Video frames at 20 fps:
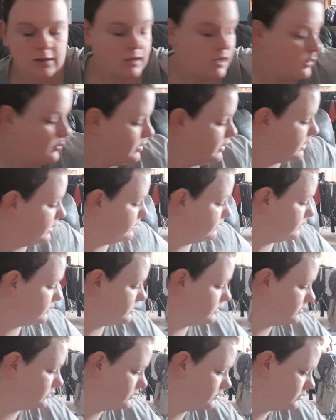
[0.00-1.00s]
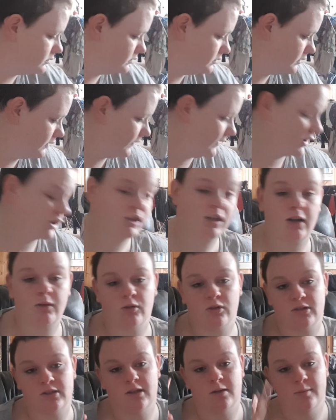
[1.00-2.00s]
I believe. If I got that
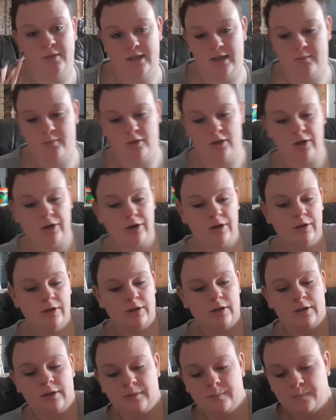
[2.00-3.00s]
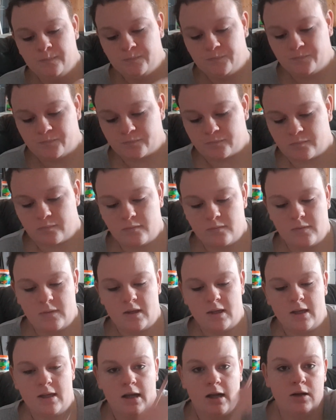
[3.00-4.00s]
wrong, comment down below.
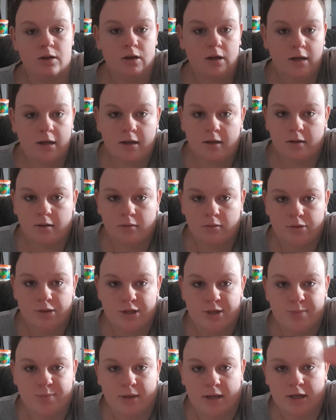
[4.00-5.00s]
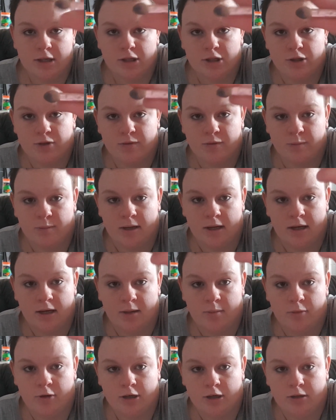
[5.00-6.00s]
I got another sponge for my
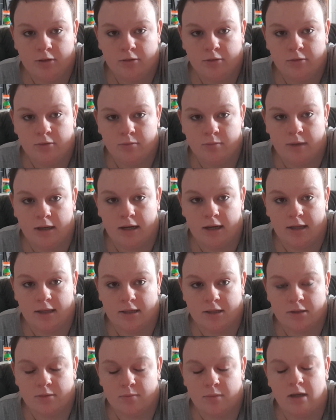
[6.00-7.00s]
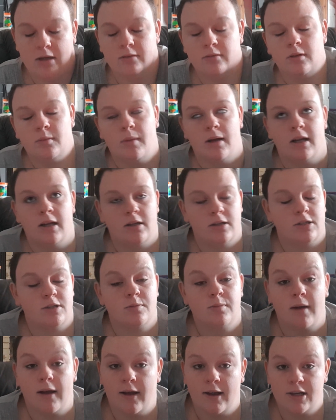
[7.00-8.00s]
eyebrow, not my eyelashes,
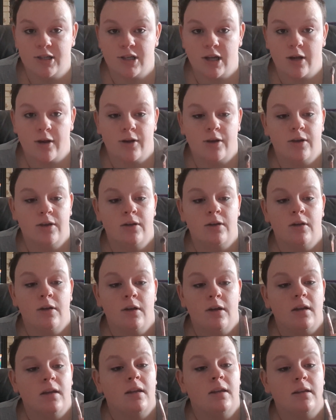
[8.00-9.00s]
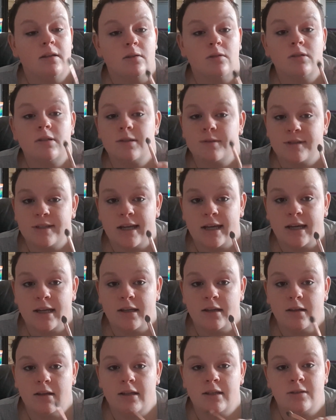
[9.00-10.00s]
my eyeshadow. It looks
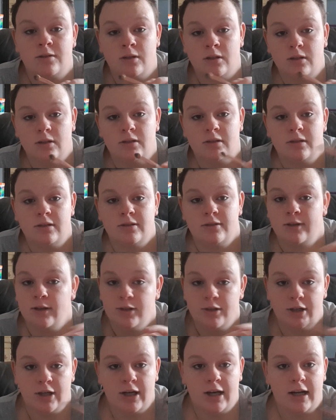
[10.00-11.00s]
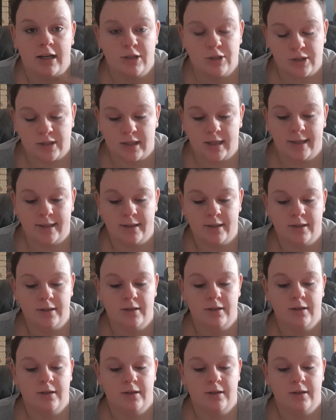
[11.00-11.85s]
stained. It's not dirty. I just cleaned it.